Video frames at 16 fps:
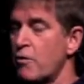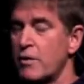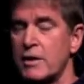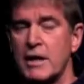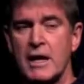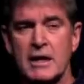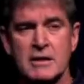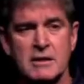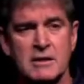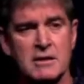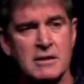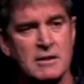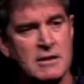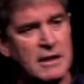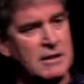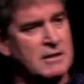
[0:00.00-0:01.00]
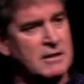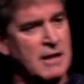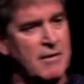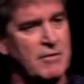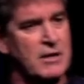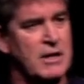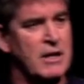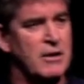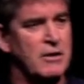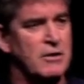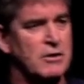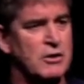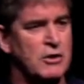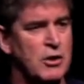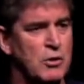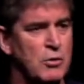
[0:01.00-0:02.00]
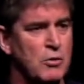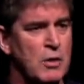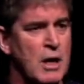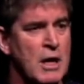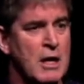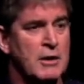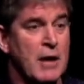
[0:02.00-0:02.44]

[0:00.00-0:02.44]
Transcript: over the next six, seven years to